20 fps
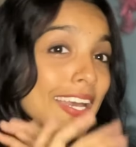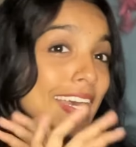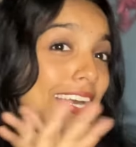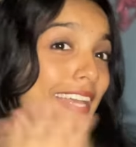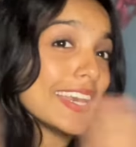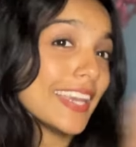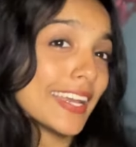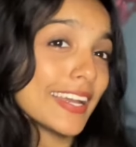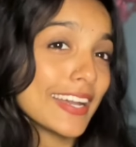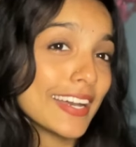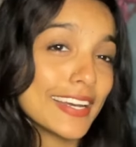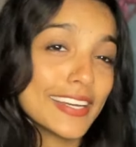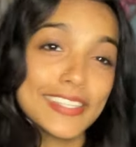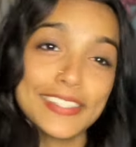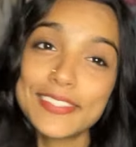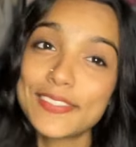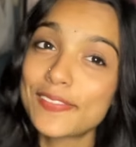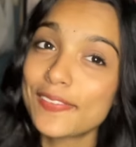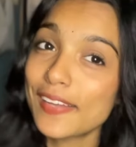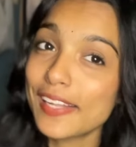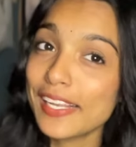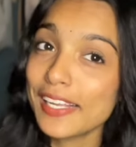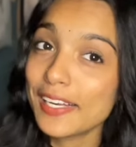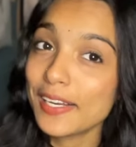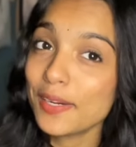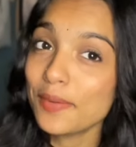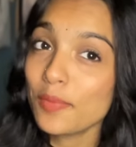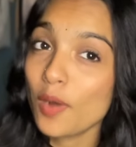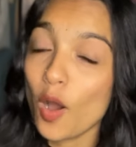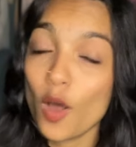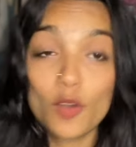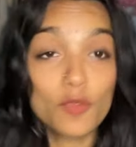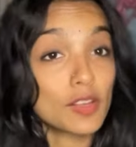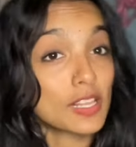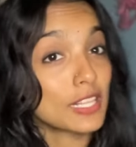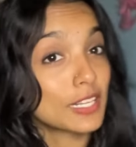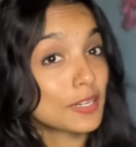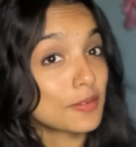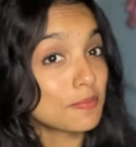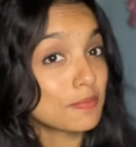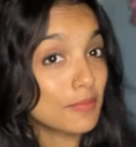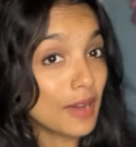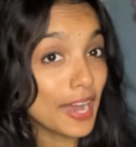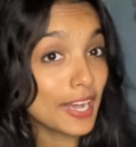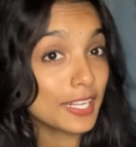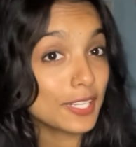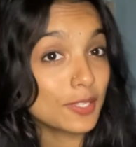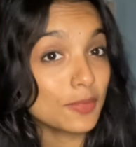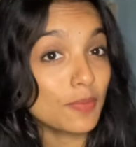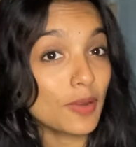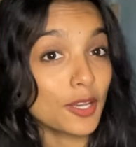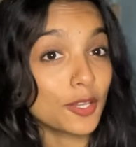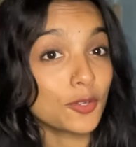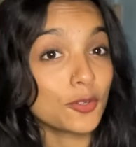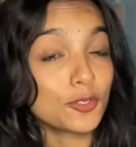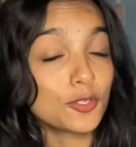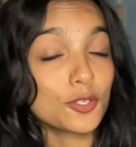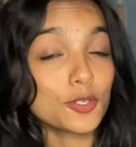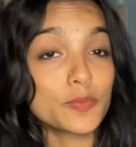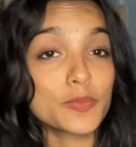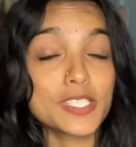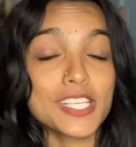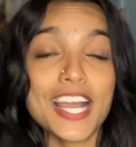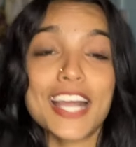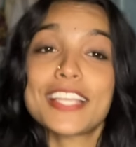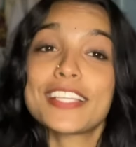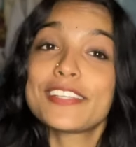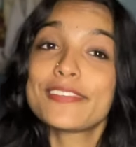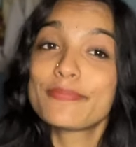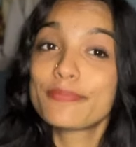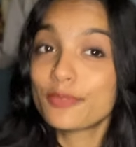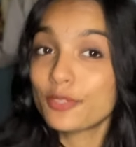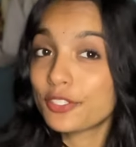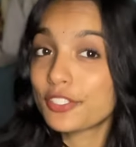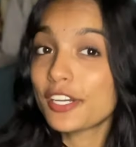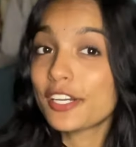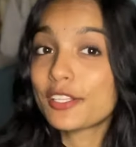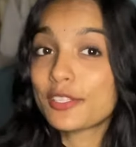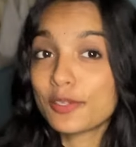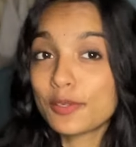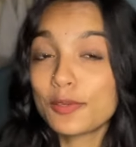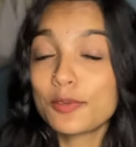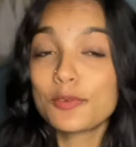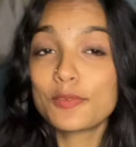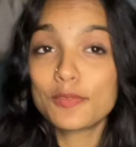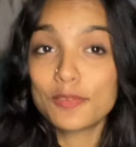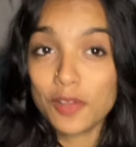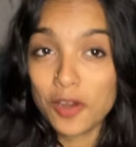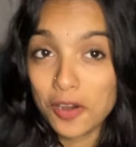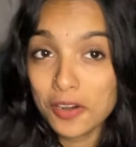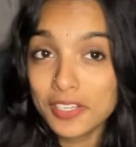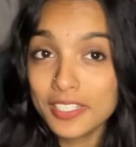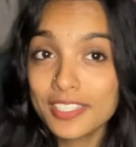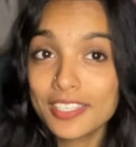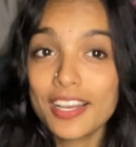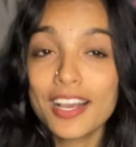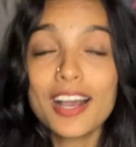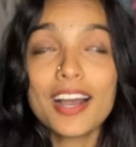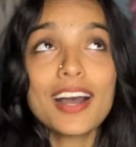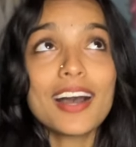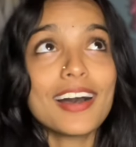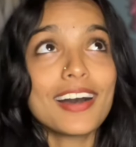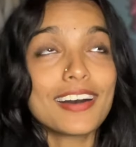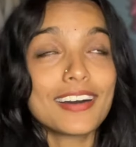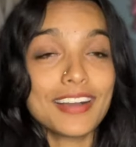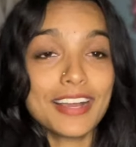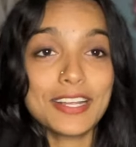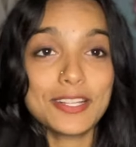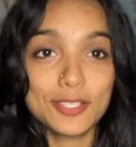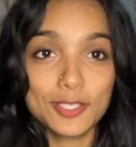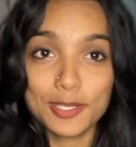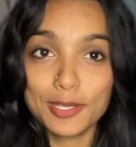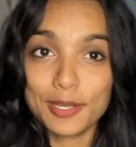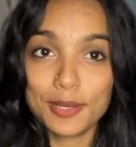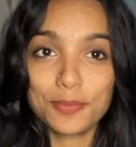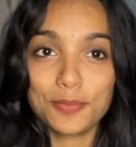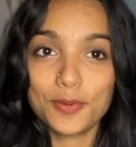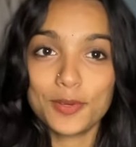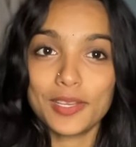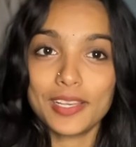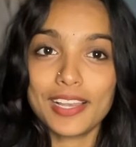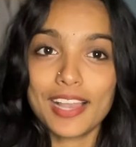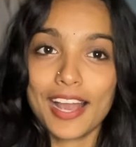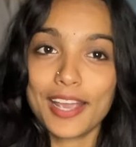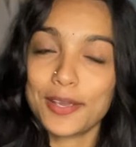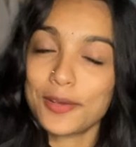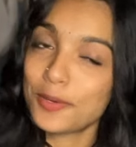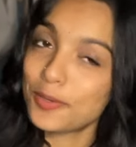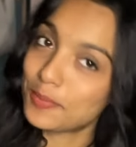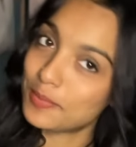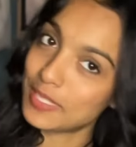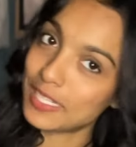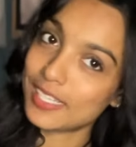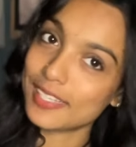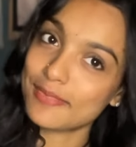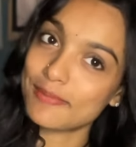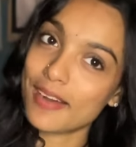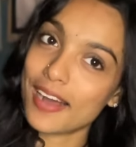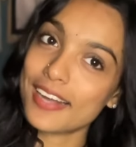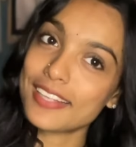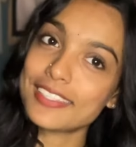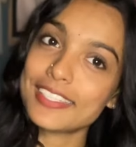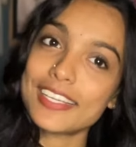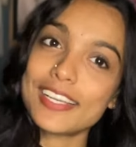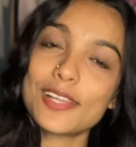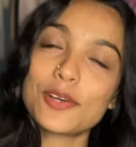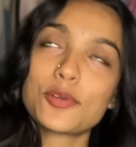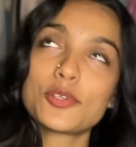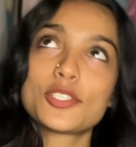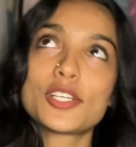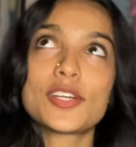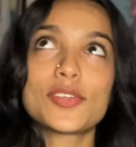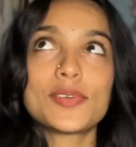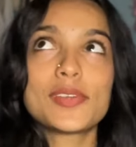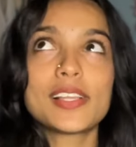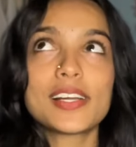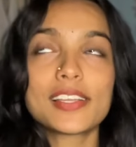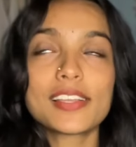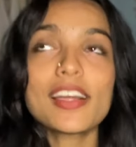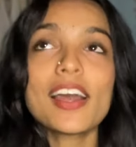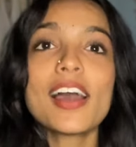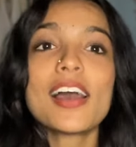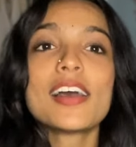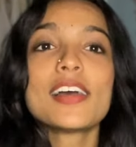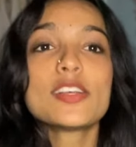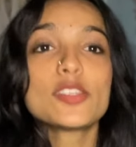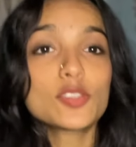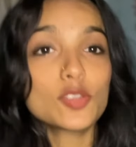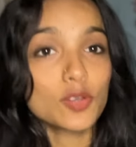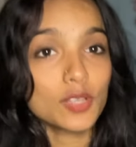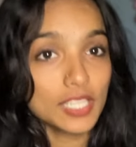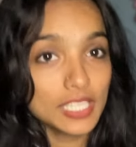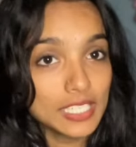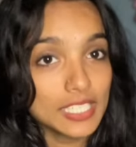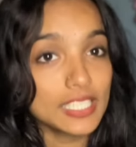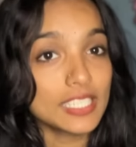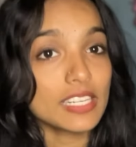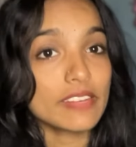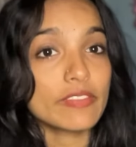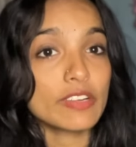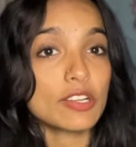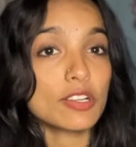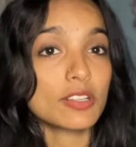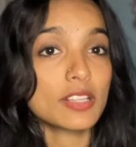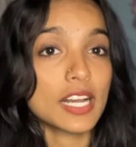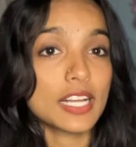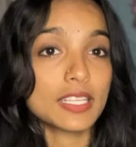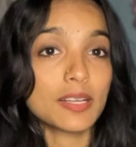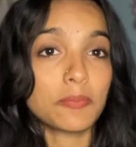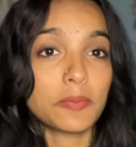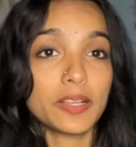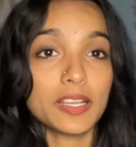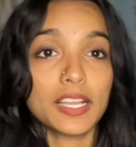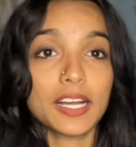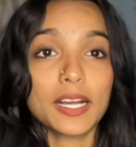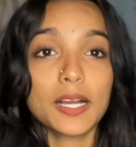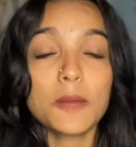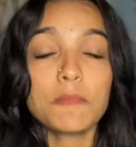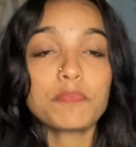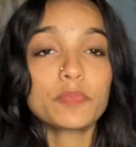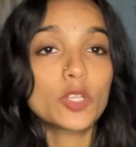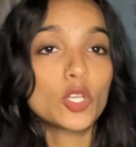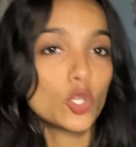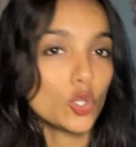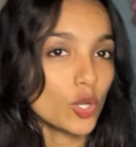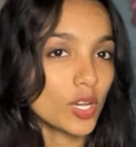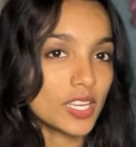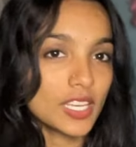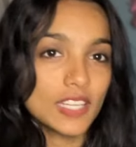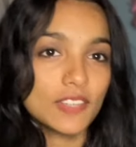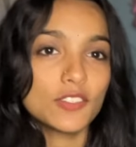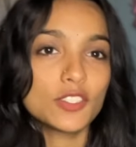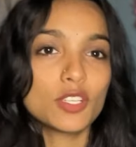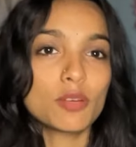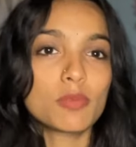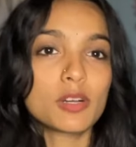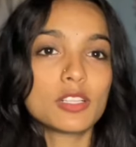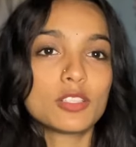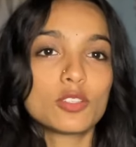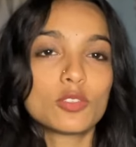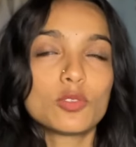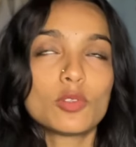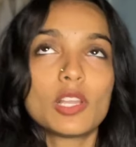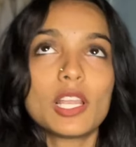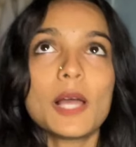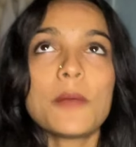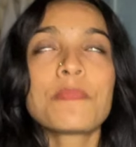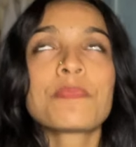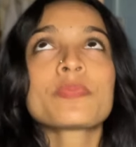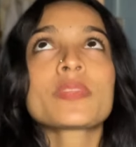Hey guys, welcome or welcome back to my YouTube channel Pooja Tulu Vlogs. Enchalar pure live hub nikal maathir la ushar ullare. So ini ta video dada pannagam Q&A video man thandullam.